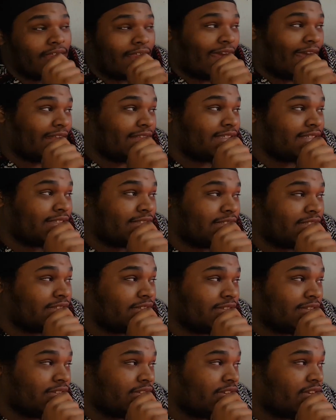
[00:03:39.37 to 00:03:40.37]
That's,
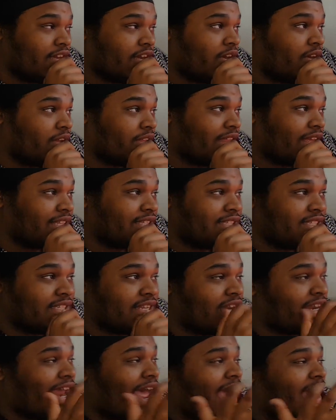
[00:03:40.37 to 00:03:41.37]
you know, that's
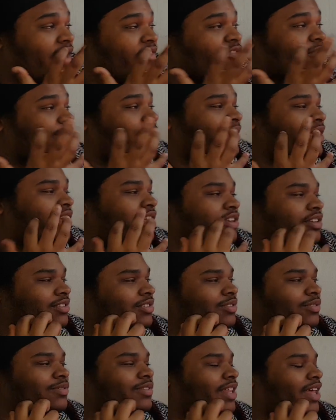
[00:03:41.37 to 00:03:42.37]
not everybody can
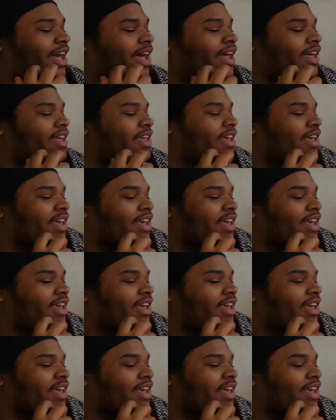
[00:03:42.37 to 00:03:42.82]
do that.